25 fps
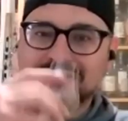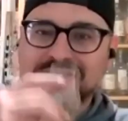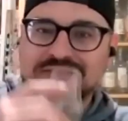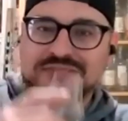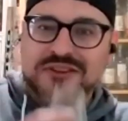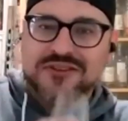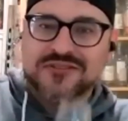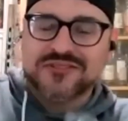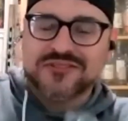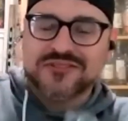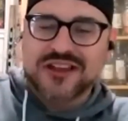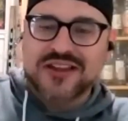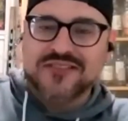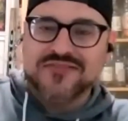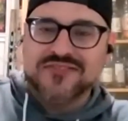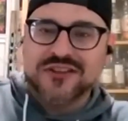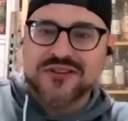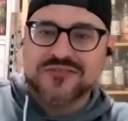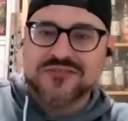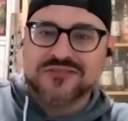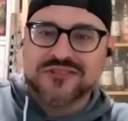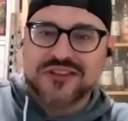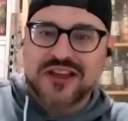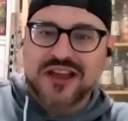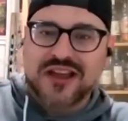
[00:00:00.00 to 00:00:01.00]
there, there's a
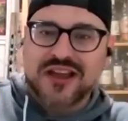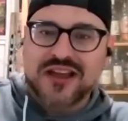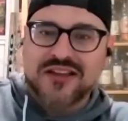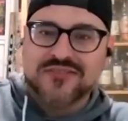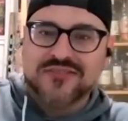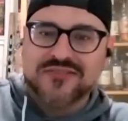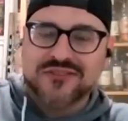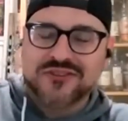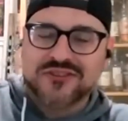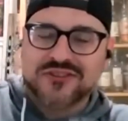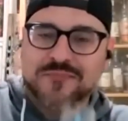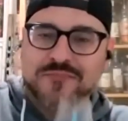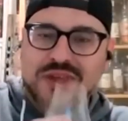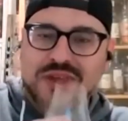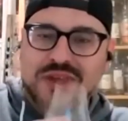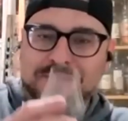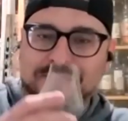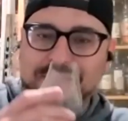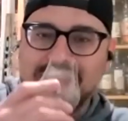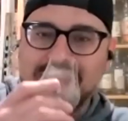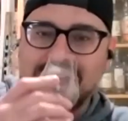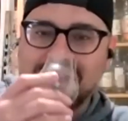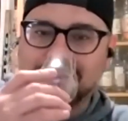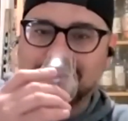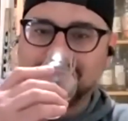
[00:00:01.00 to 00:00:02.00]
there's a there's a Big
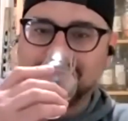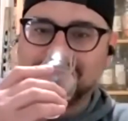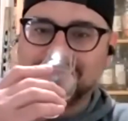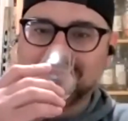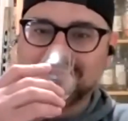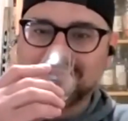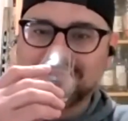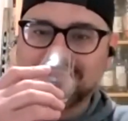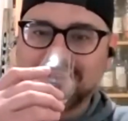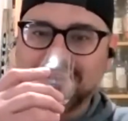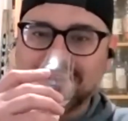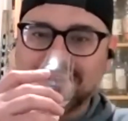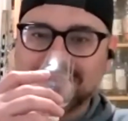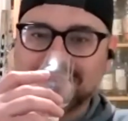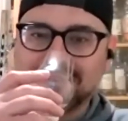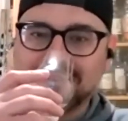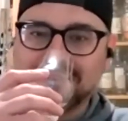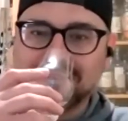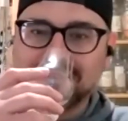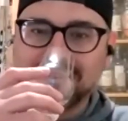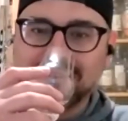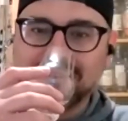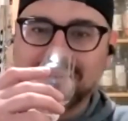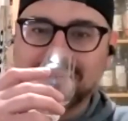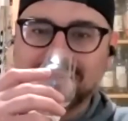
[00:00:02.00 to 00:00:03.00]
Mac with the sauce
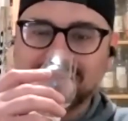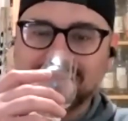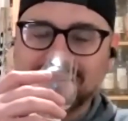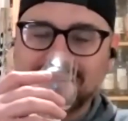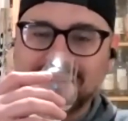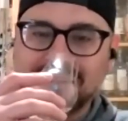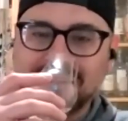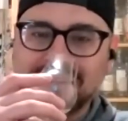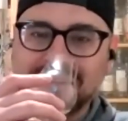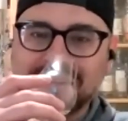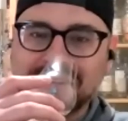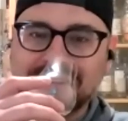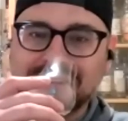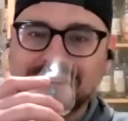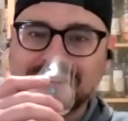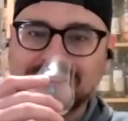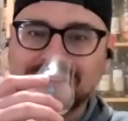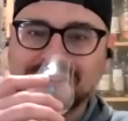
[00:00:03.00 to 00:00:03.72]
on there. Uh,